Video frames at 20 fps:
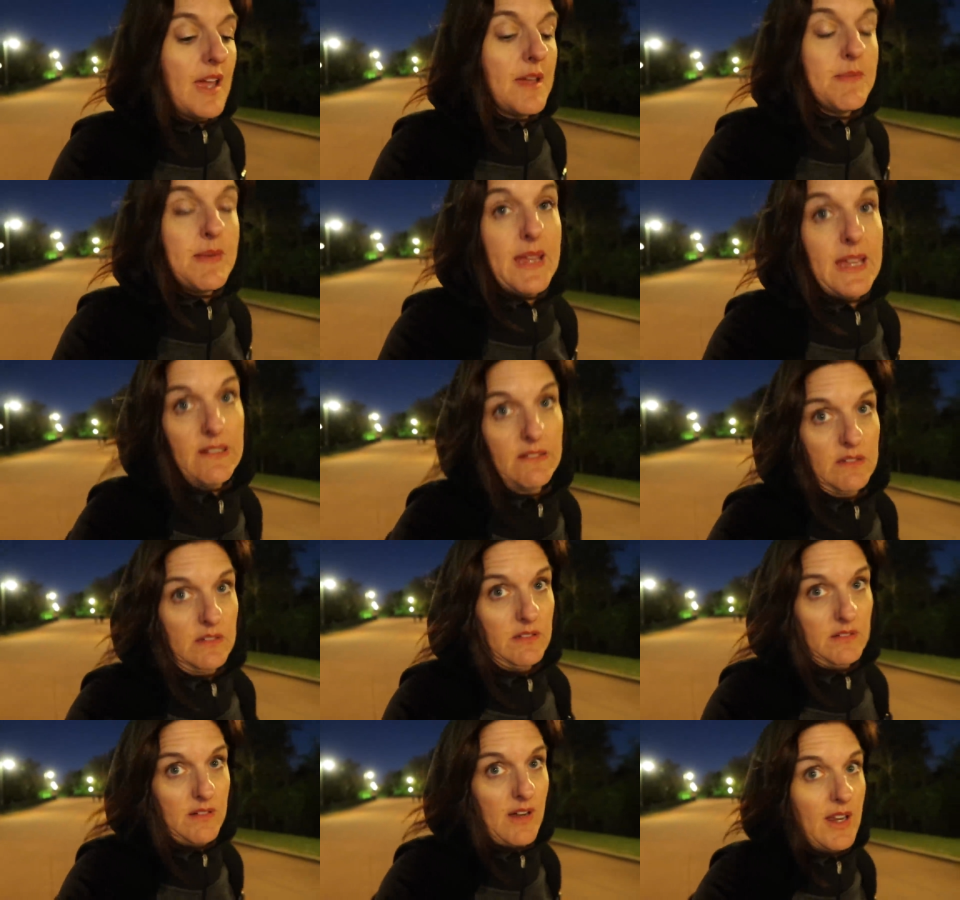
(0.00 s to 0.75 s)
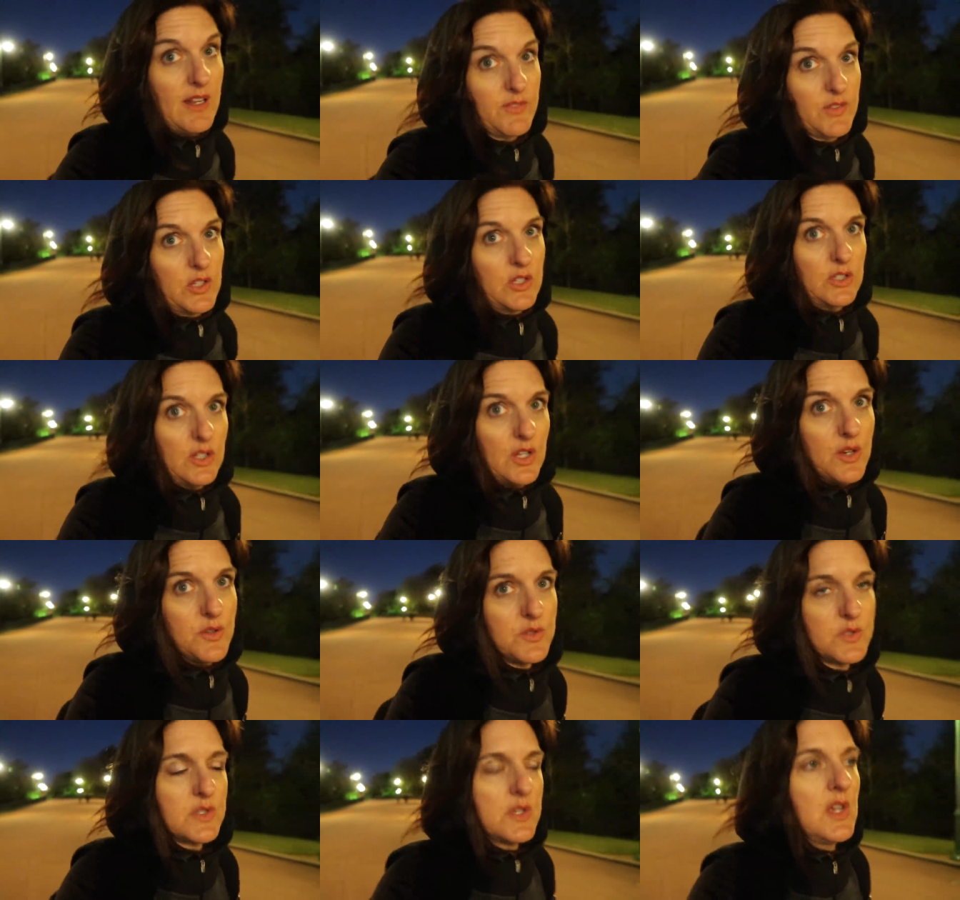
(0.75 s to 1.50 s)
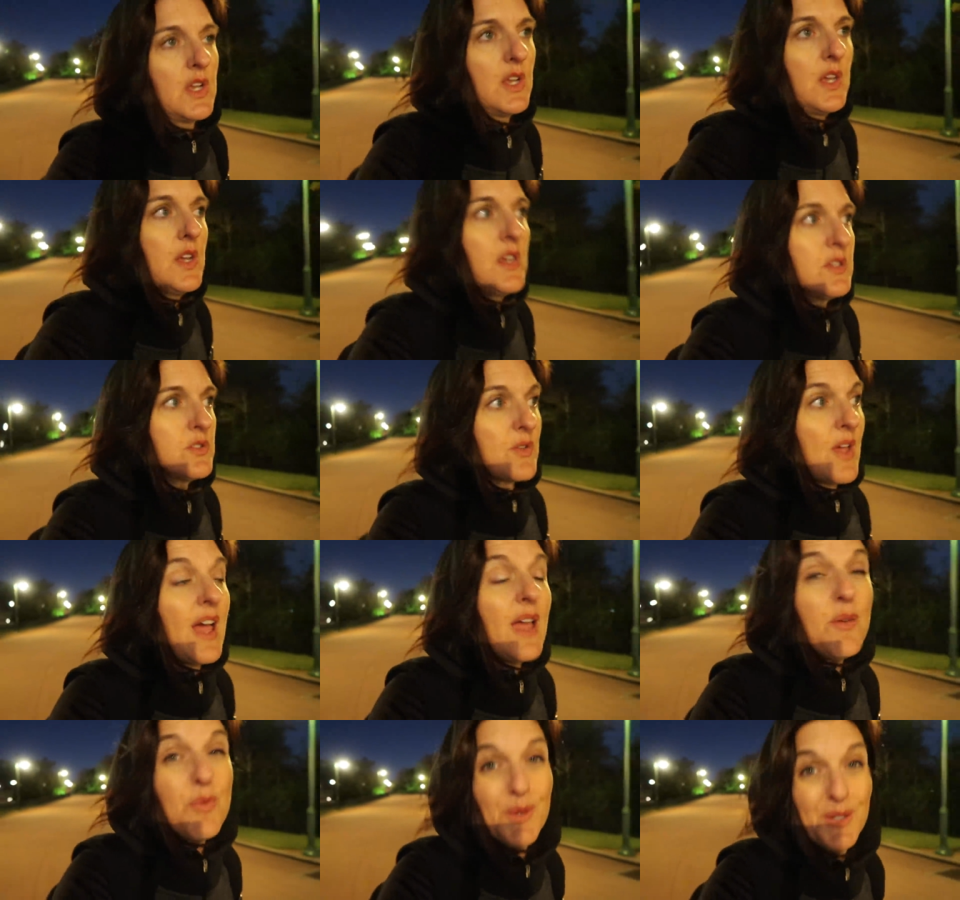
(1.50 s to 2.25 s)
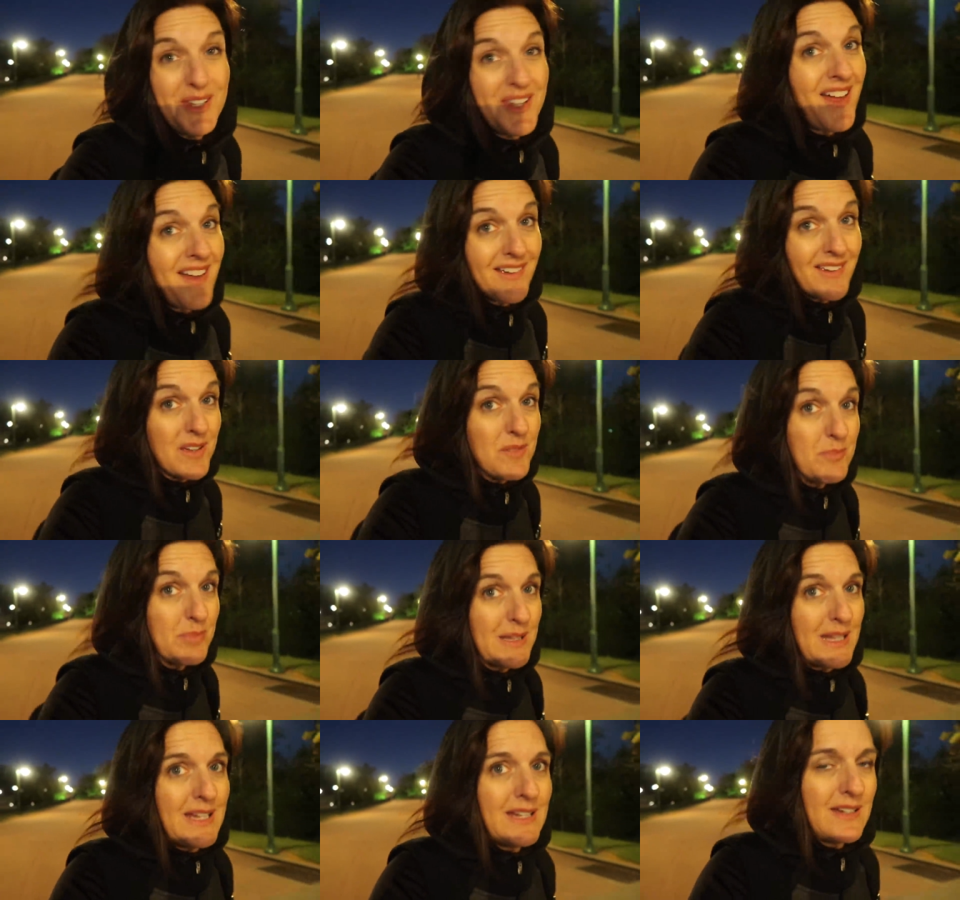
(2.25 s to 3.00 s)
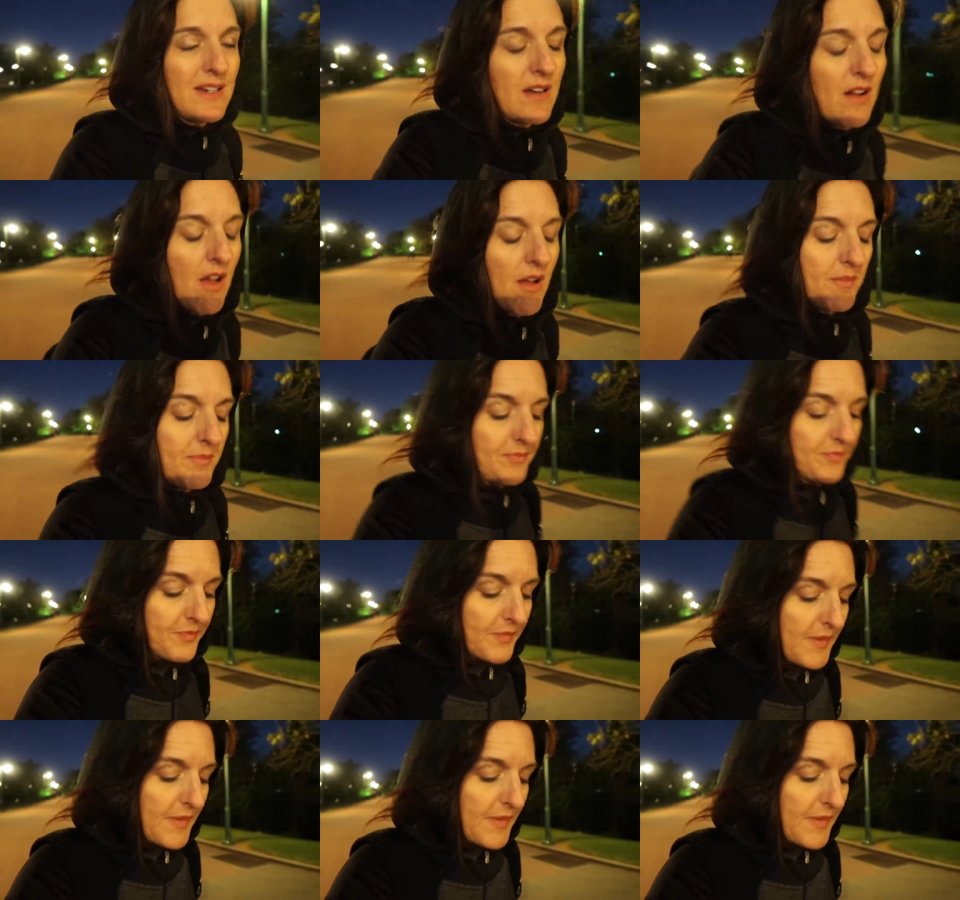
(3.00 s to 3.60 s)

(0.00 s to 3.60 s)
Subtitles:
I mean, not even close. So I will not complain at all.